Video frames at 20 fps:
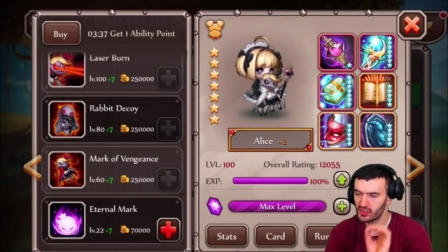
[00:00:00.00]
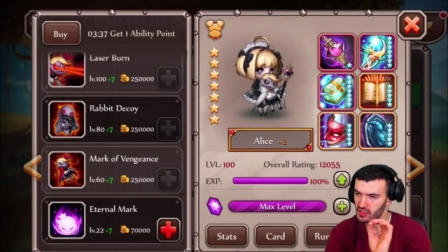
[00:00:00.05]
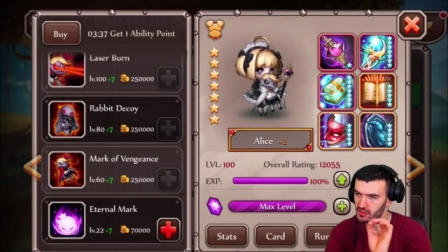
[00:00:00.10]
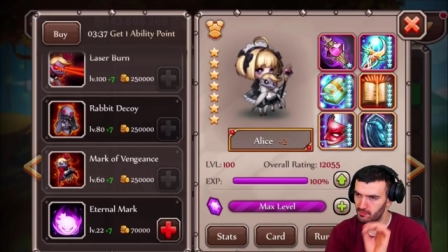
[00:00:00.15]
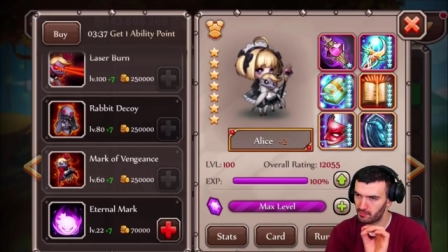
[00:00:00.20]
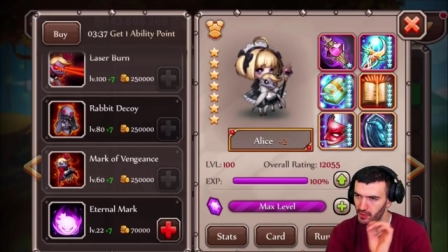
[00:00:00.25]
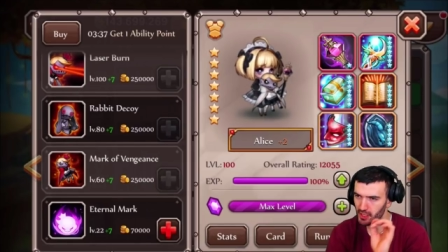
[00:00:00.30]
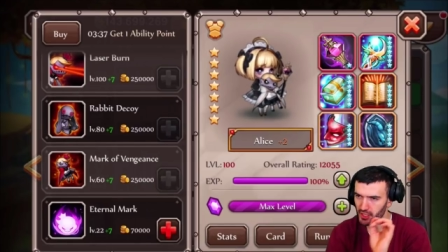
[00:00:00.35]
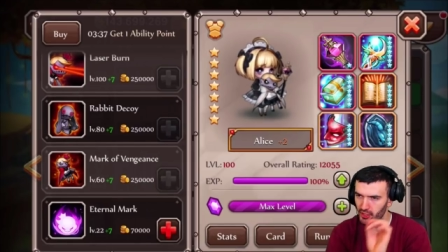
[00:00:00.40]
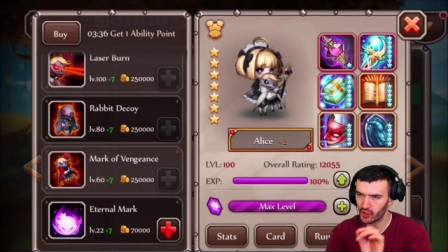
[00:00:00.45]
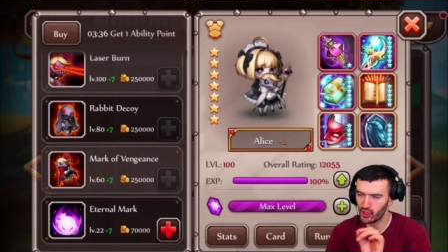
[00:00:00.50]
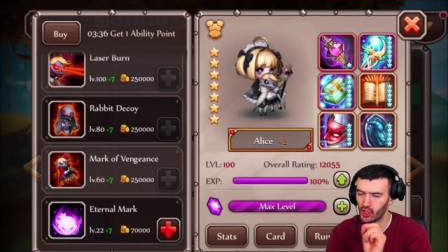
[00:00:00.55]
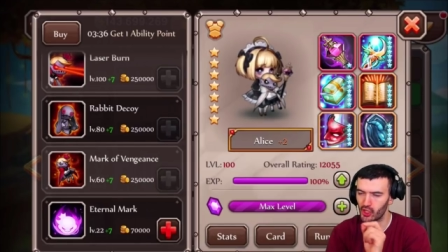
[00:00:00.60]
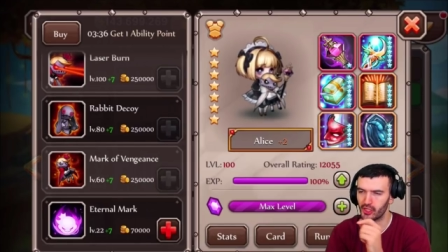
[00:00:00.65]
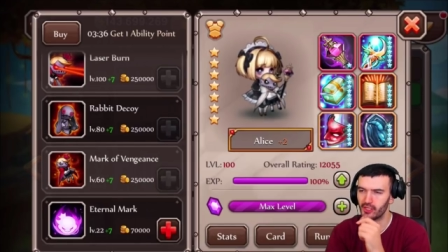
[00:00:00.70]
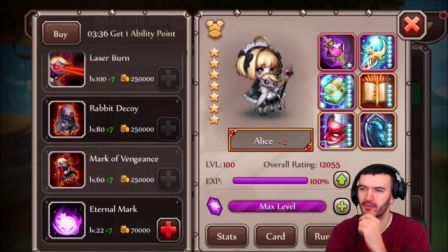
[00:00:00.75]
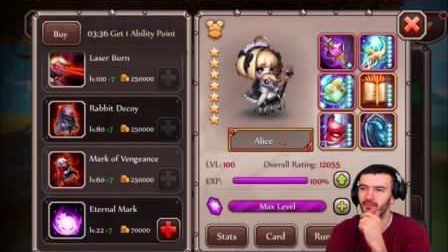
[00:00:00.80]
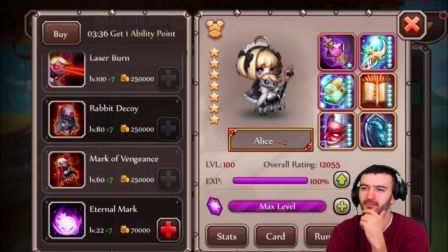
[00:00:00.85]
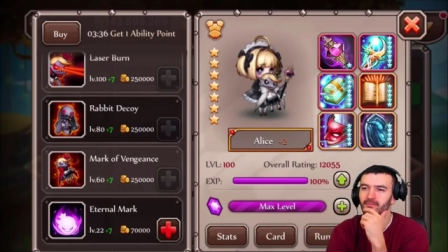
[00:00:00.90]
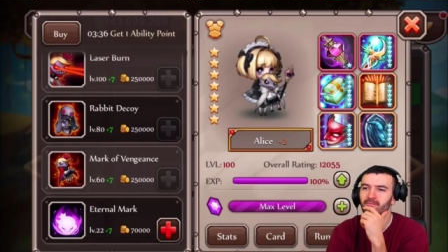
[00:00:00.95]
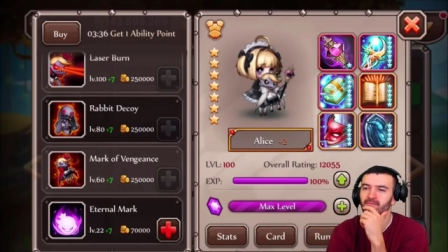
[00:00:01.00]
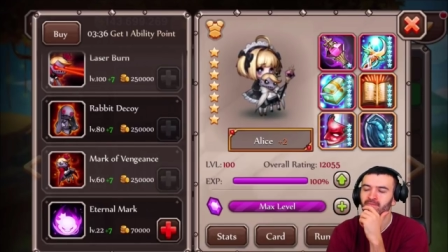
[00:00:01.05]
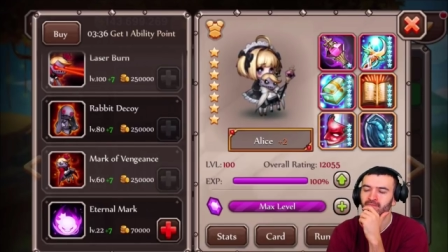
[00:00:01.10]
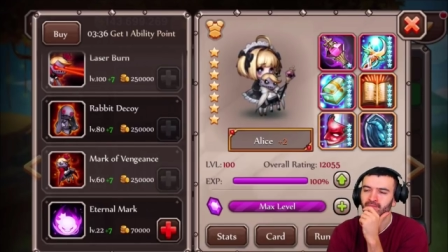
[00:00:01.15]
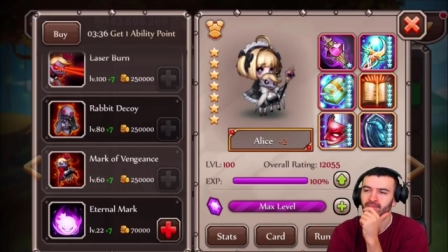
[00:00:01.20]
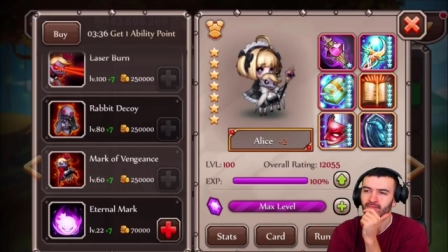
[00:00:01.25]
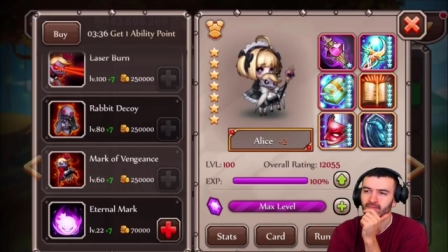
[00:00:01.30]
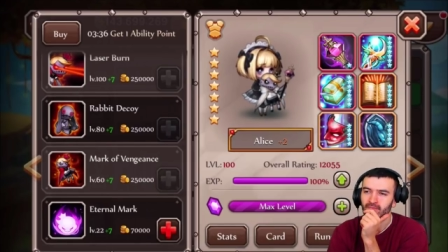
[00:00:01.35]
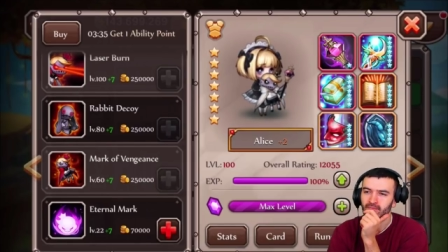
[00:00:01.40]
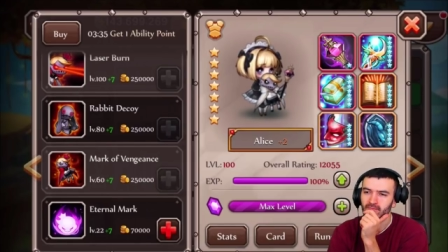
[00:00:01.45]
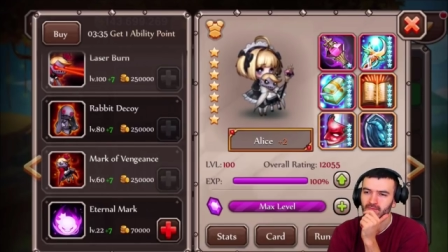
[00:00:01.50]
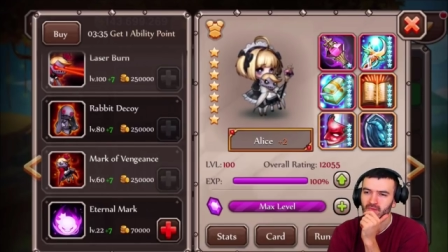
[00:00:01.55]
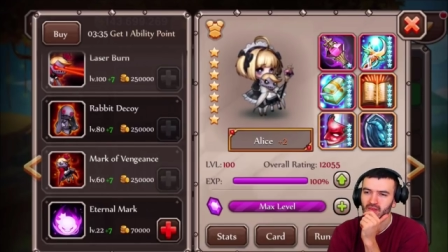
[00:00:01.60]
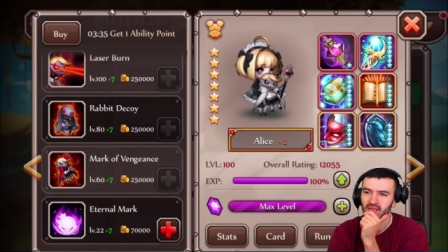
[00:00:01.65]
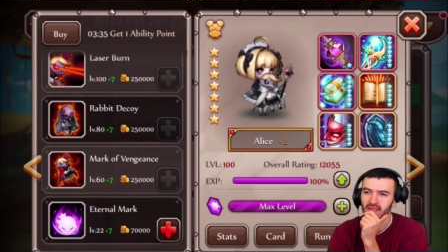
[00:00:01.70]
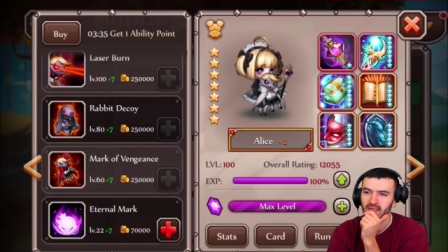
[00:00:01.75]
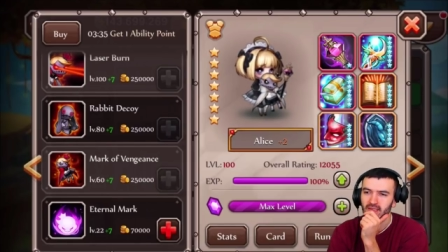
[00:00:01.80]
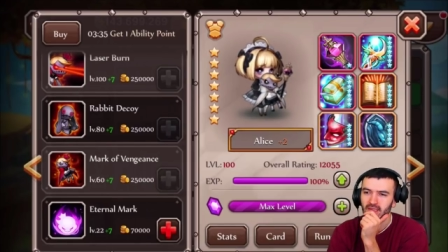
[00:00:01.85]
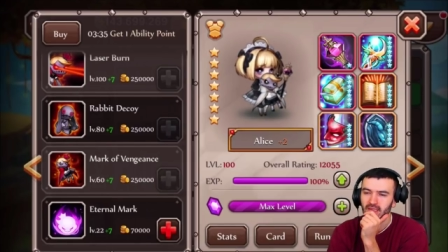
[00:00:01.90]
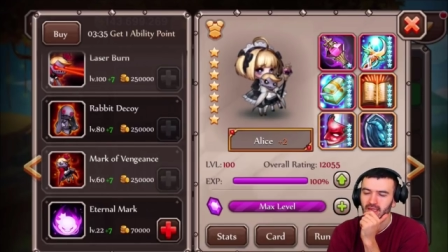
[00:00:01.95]
She's pretty good.
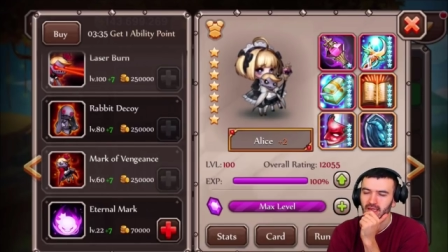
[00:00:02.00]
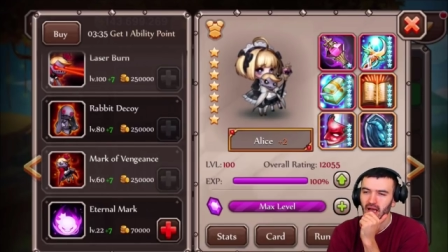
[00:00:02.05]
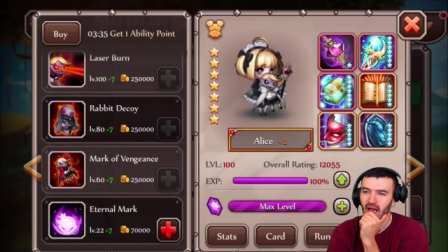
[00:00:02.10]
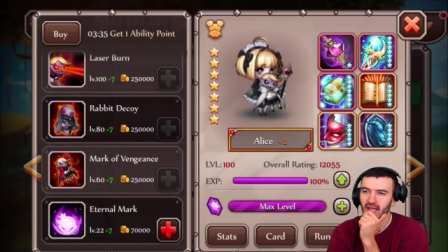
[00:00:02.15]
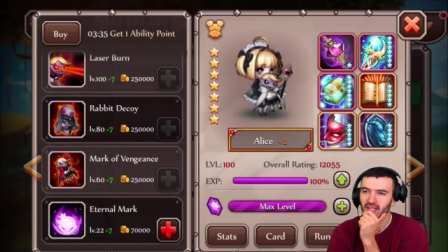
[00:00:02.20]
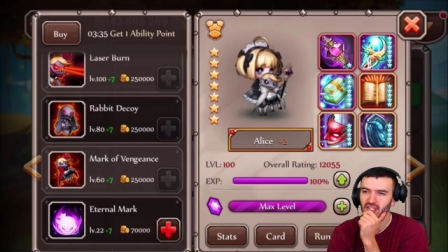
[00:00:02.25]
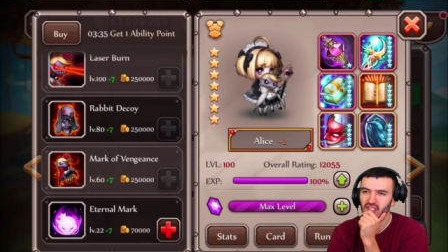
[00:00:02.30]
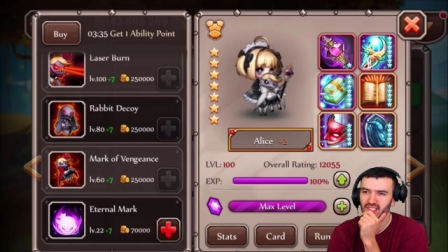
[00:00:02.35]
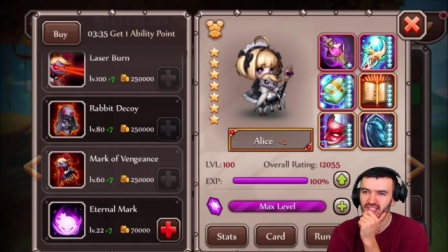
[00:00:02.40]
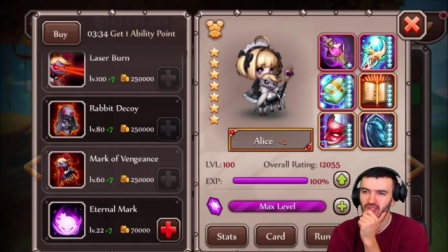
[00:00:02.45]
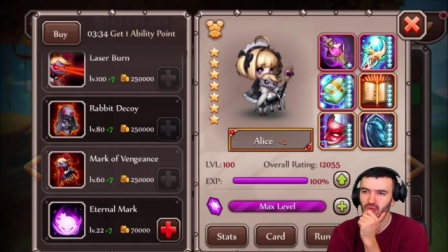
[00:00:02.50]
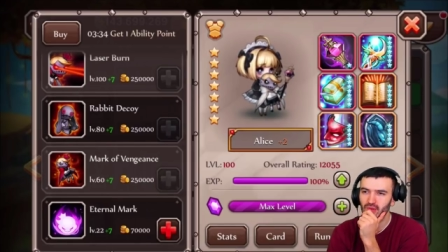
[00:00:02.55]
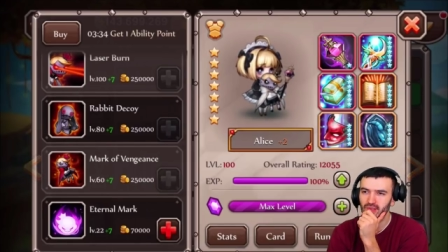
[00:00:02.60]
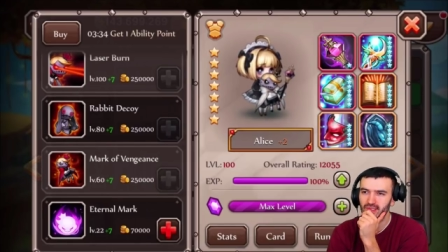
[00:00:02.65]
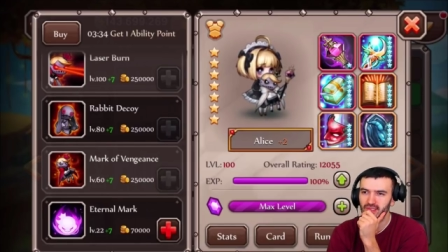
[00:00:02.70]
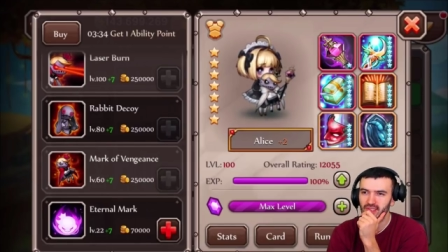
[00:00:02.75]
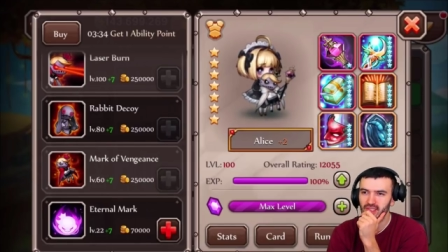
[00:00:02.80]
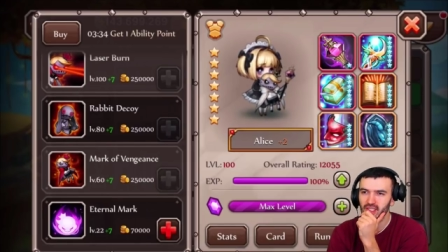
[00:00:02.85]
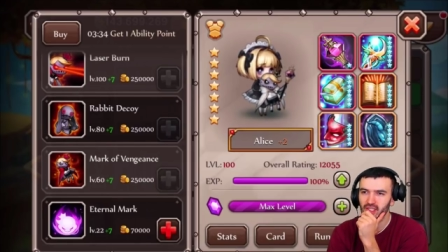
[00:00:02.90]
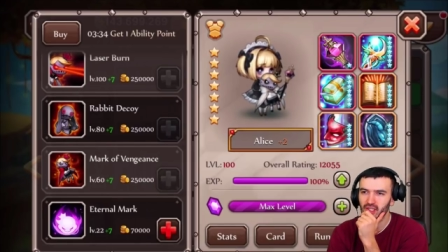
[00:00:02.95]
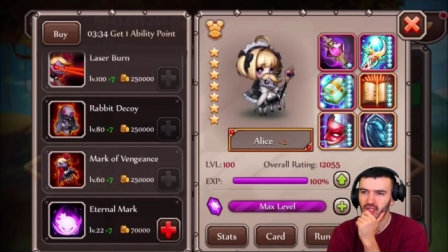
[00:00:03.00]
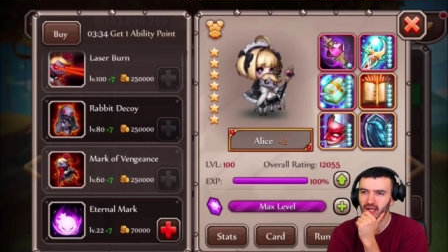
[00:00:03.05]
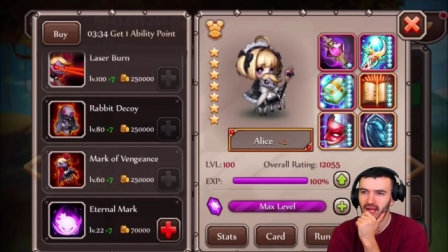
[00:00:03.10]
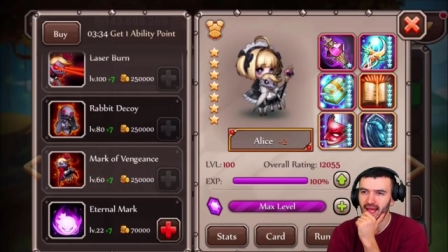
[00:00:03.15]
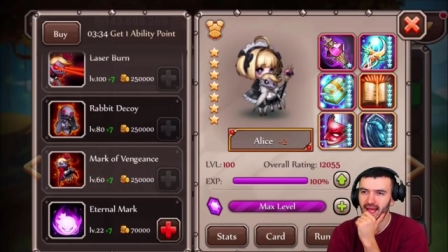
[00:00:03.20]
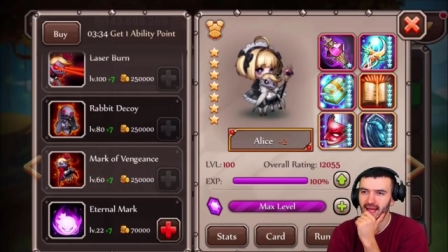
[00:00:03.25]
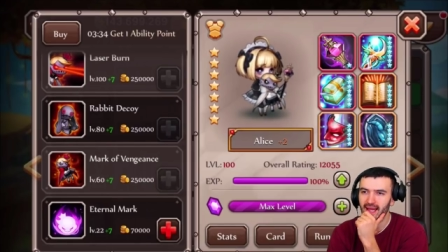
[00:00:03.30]
I just don't see her